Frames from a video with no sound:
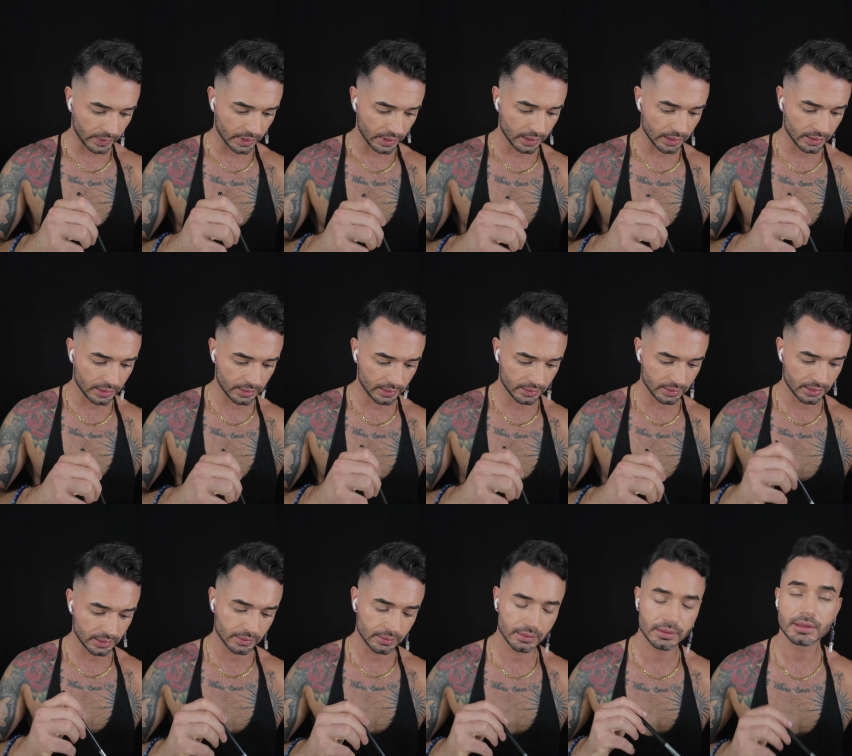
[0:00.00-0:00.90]

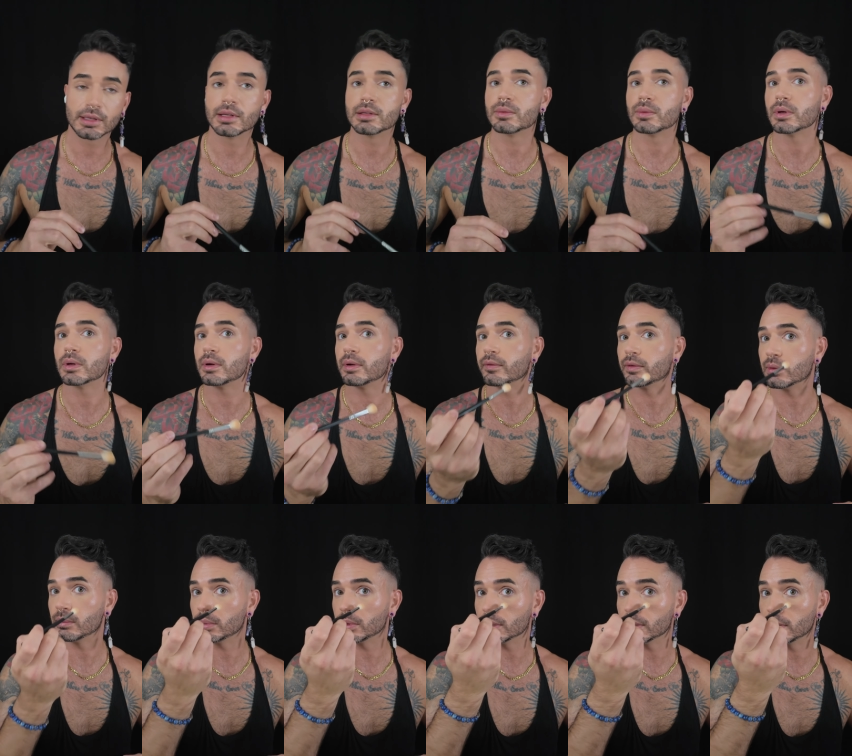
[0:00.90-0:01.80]
And since we're going for
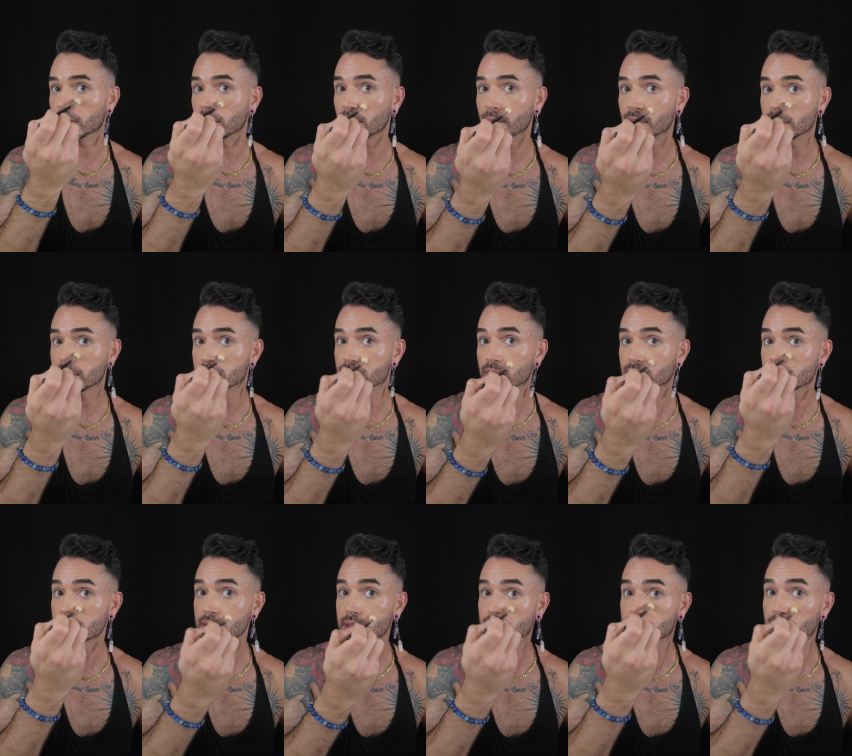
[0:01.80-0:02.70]
a blur, I may as well
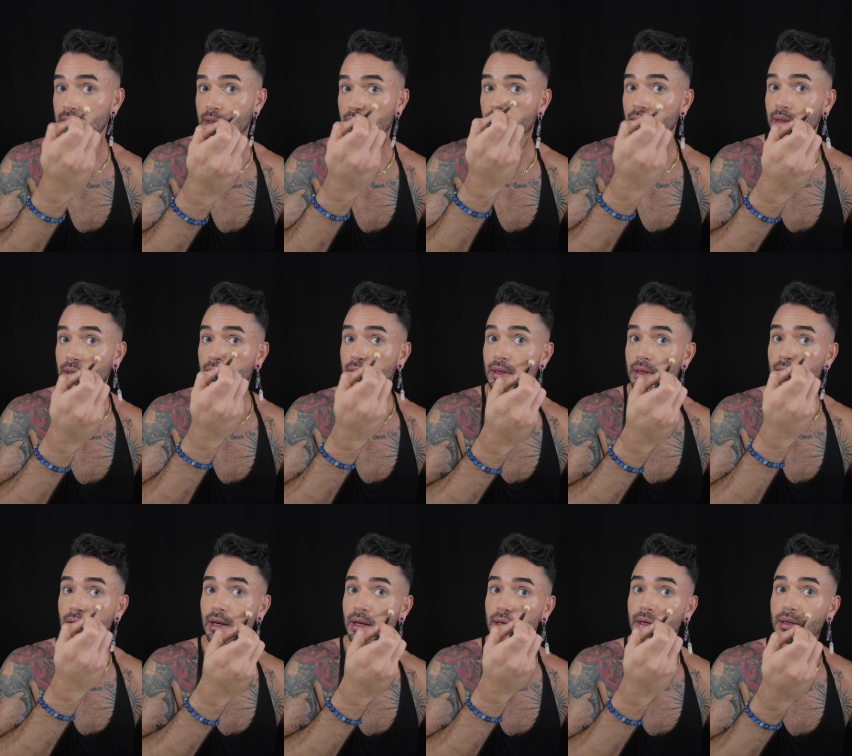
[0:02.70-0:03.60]
just
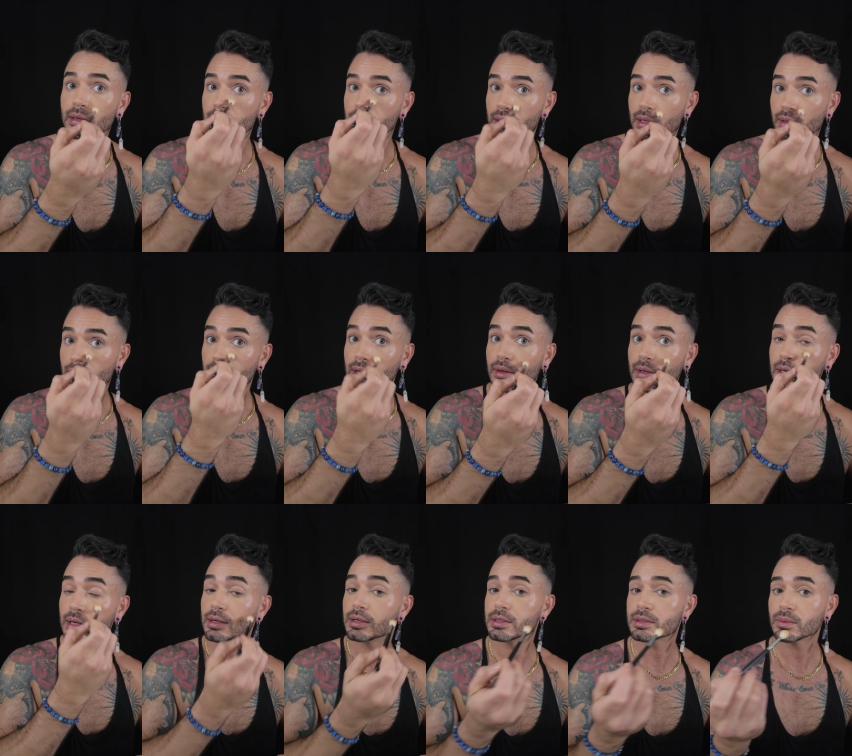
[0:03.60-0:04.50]
kind of go down
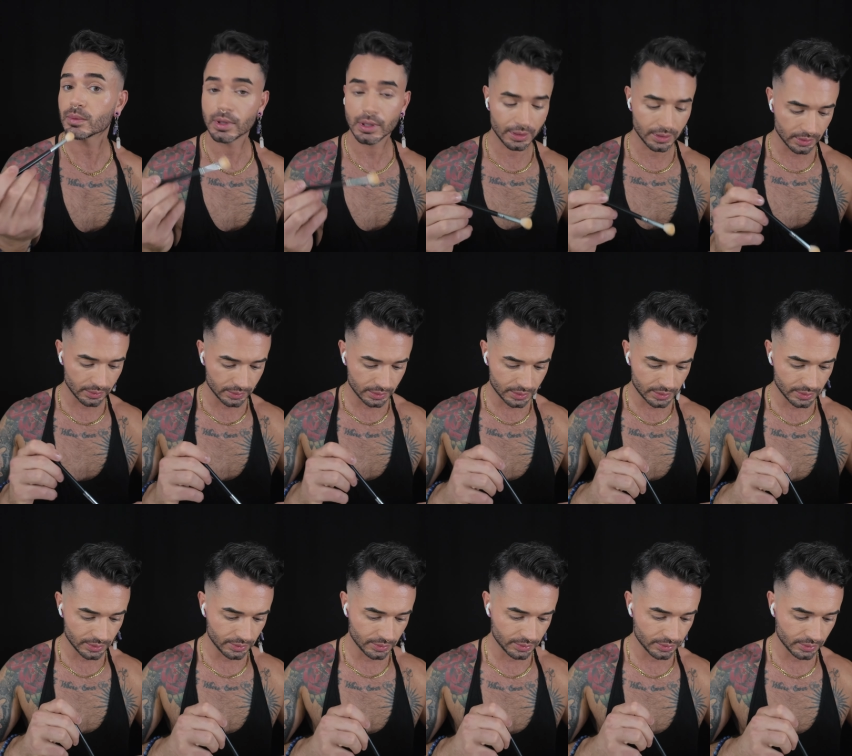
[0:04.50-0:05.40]
here as well
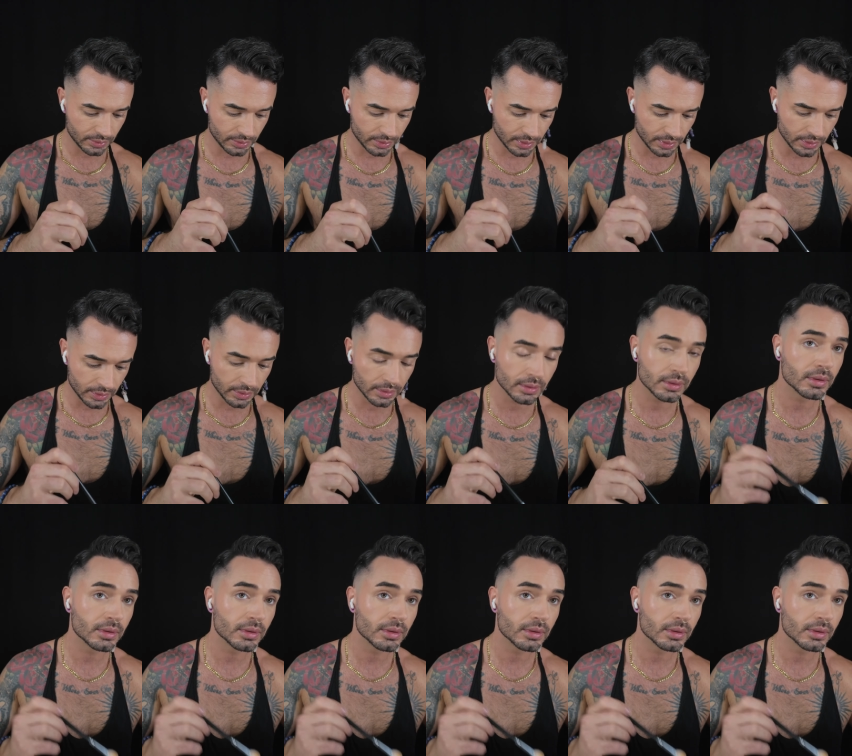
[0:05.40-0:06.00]
to